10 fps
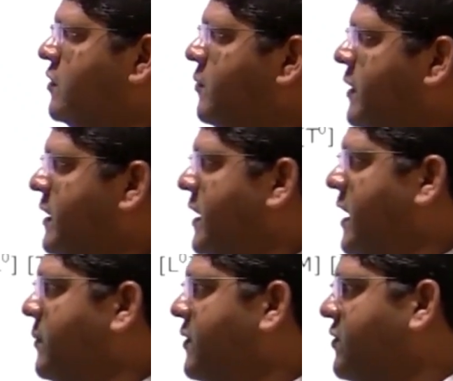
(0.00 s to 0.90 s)
simply the
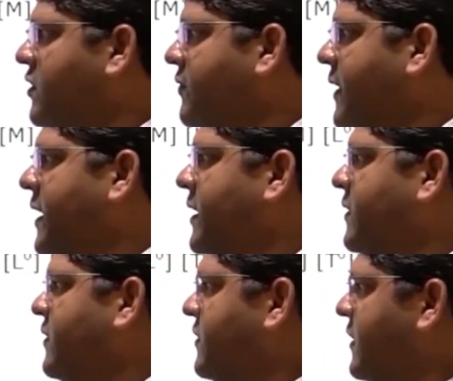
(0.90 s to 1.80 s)
dimension of
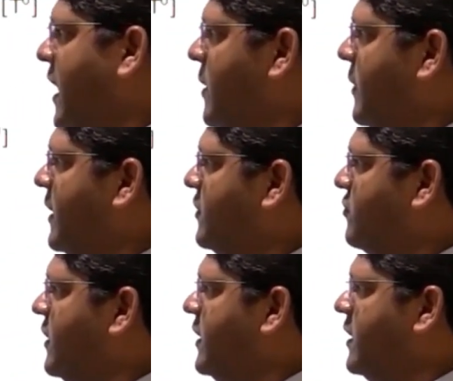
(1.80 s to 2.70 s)
energy is ml
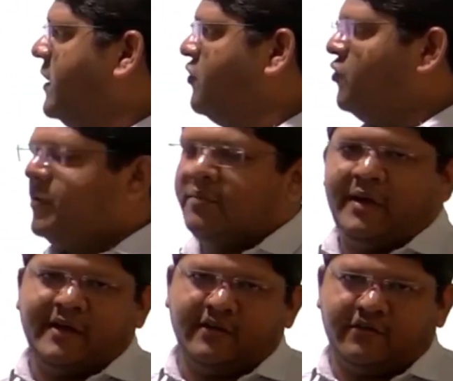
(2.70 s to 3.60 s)
square t raised to power
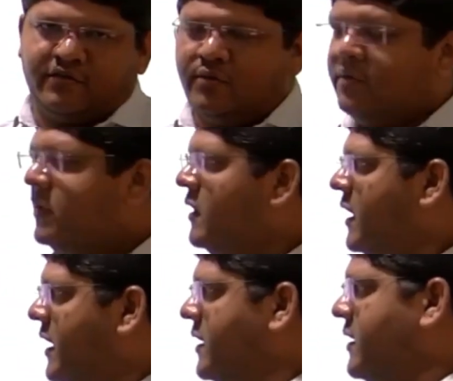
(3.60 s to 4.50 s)
minus 2,
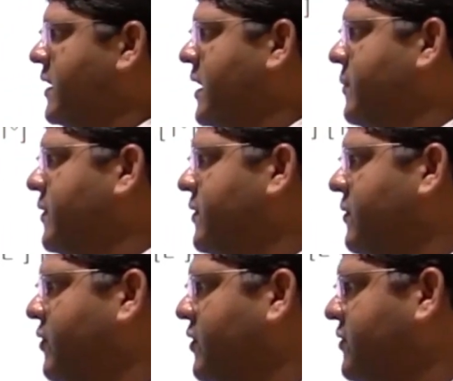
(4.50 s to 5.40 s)
and the
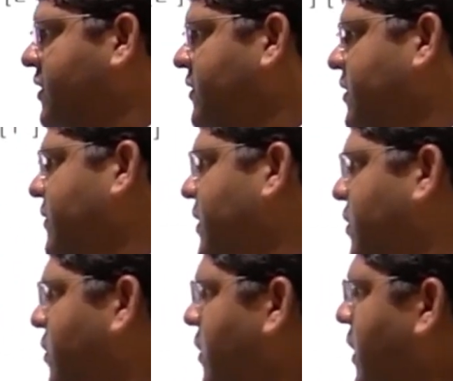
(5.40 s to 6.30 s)
dimension for G is equal
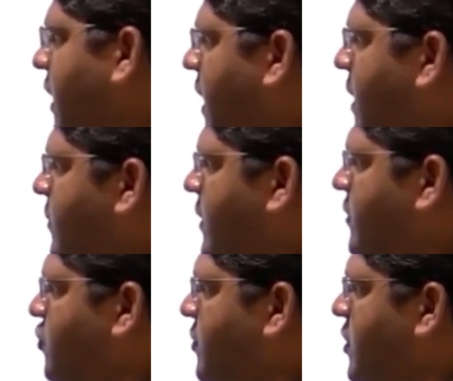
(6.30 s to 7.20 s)
to m
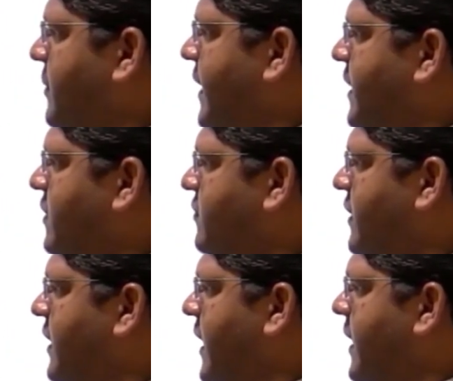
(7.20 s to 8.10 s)
raised to power minus
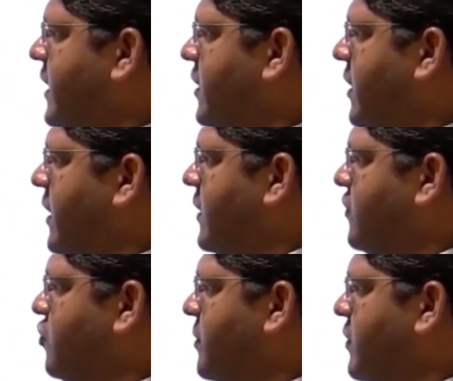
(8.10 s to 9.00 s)
1 l
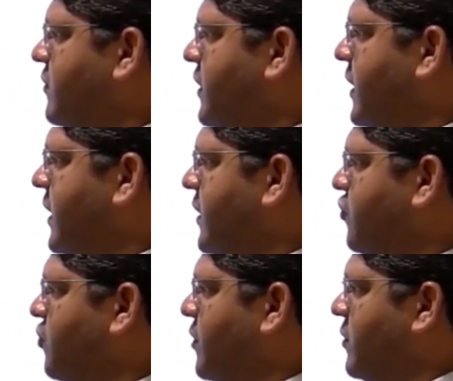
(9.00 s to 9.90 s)
raised to power 3 t
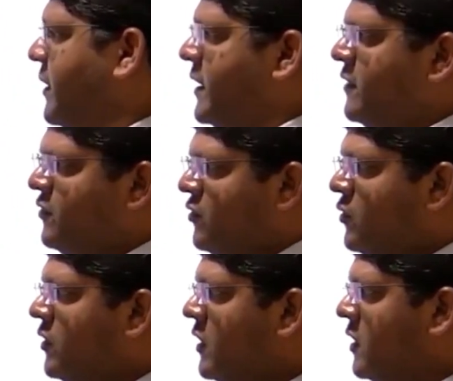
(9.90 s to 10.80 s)
raised to power minus
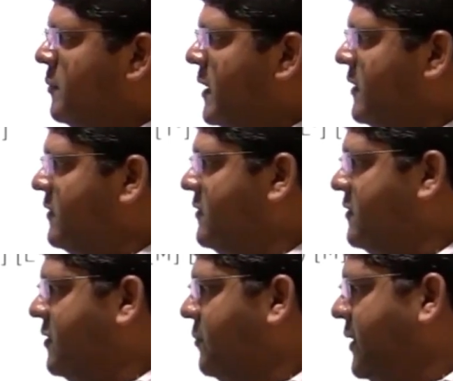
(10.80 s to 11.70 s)
2. By
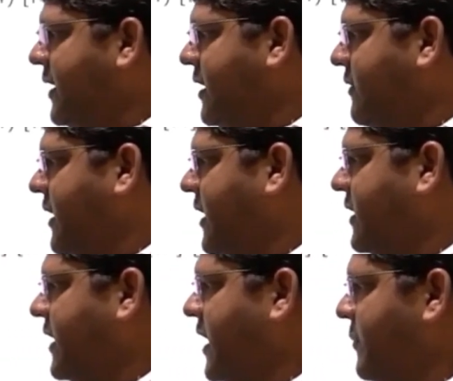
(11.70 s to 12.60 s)
simply
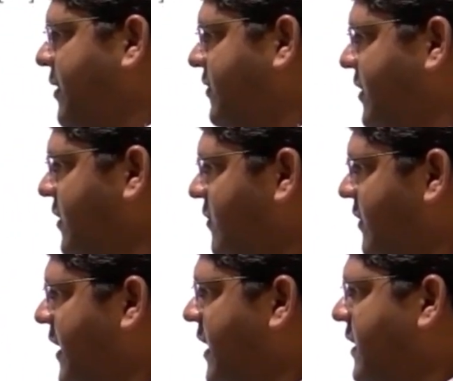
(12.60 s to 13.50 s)
dividing the dimension,
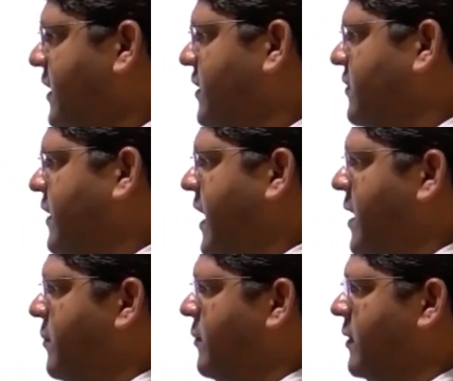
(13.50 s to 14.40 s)
we get the answer
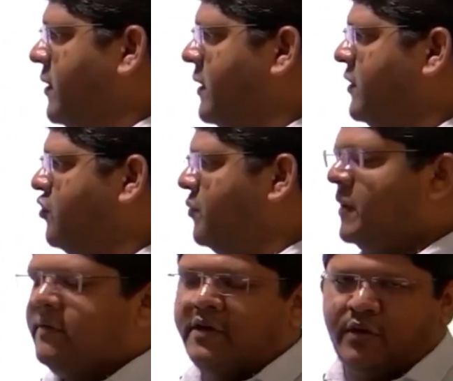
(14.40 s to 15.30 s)
m raised to
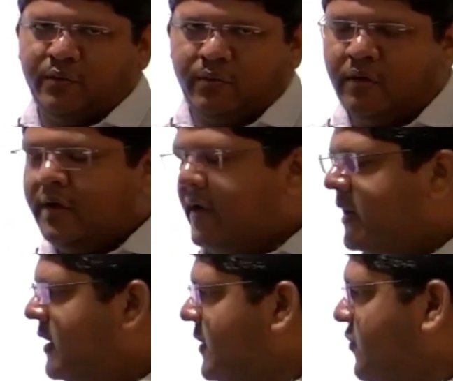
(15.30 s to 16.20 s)
power 2,
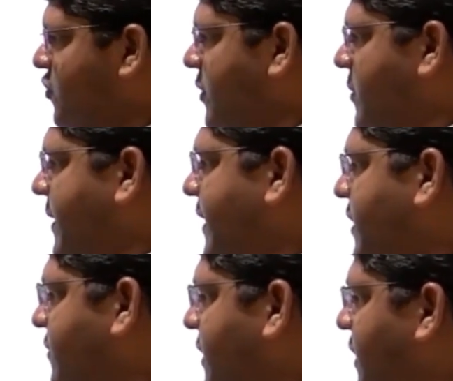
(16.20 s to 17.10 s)
l raised to power
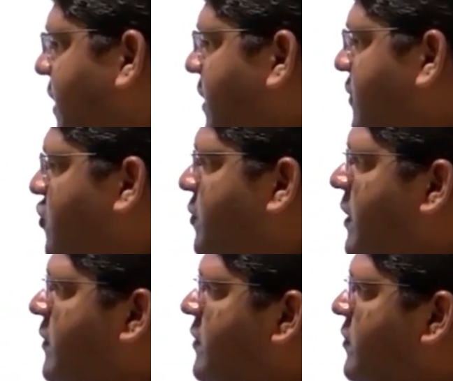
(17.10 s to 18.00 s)
minus 1 and t raised to
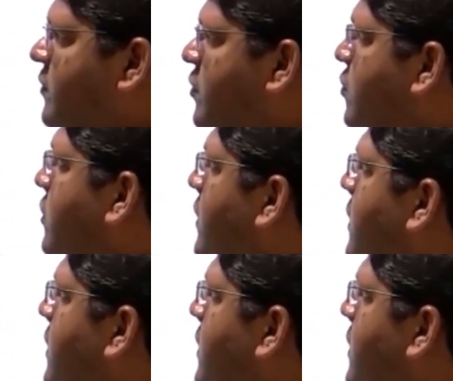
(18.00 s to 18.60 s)
power 2.